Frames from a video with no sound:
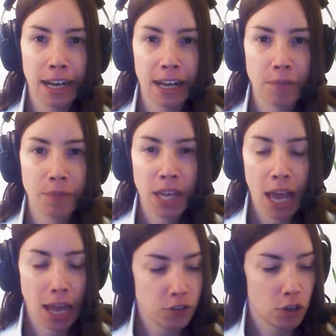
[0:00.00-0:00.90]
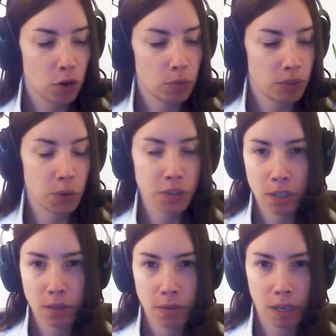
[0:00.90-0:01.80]
And so
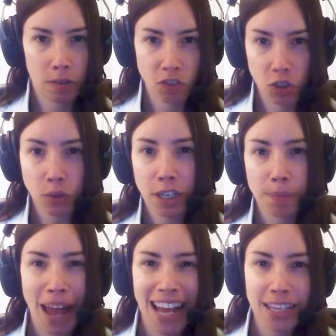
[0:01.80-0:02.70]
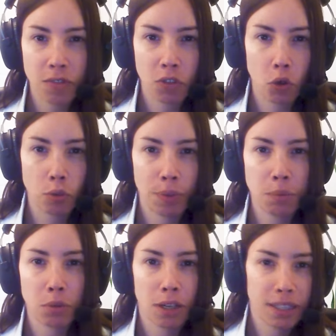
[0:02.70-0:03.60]
it resulted in a massive gold
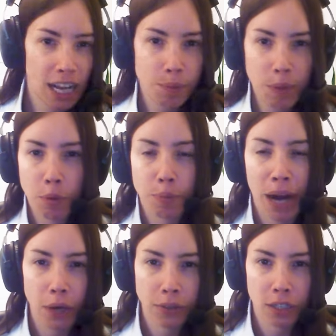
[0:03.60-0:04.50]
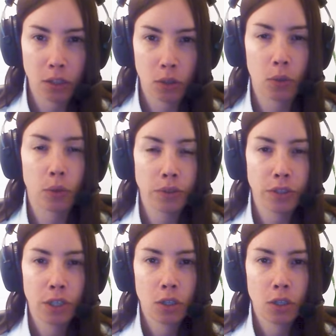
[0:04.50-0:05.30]
bubble. A lot of people piled into gold.